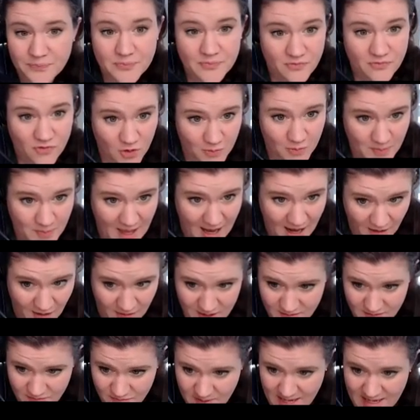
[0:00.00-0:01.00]
for
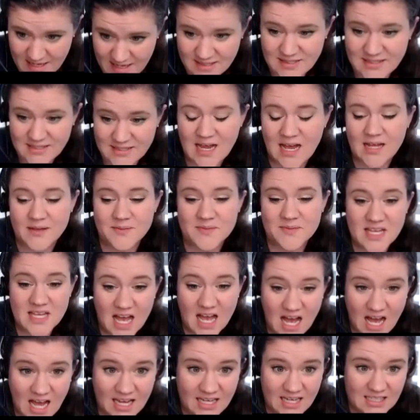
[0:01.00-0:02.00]
area of base times
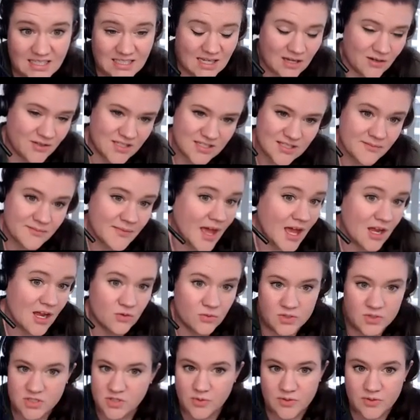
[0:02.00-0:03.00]
height. Now, it doesn't matter
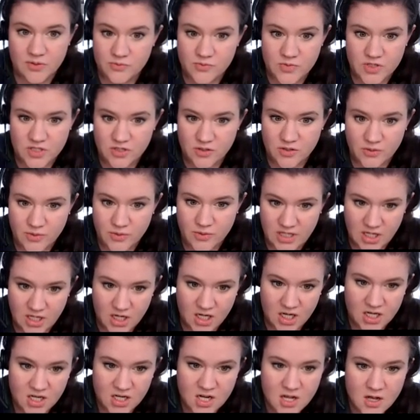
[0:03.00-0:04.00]
which one we do
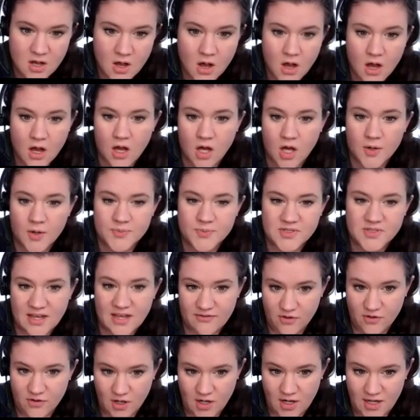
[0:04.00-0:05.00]
here. Oops, I
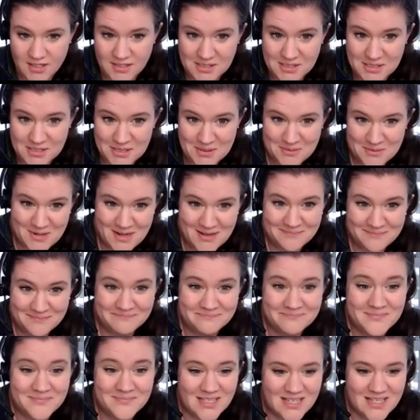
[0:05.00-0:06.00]
forgot to do one
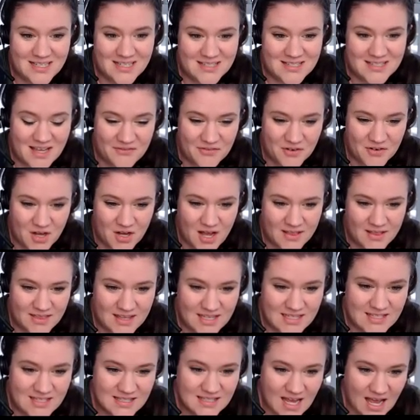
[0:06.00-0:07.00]
because I forgot
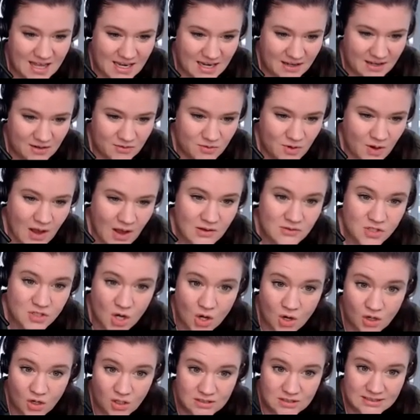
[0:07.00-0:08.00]
this side. I don't know how
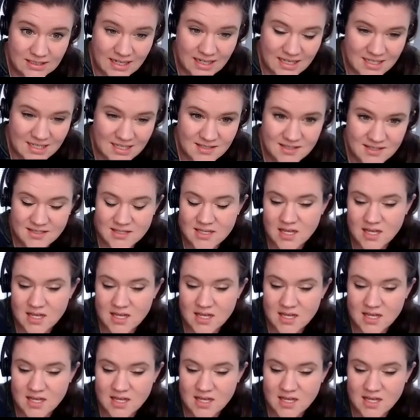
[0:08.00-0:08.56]
tall it is.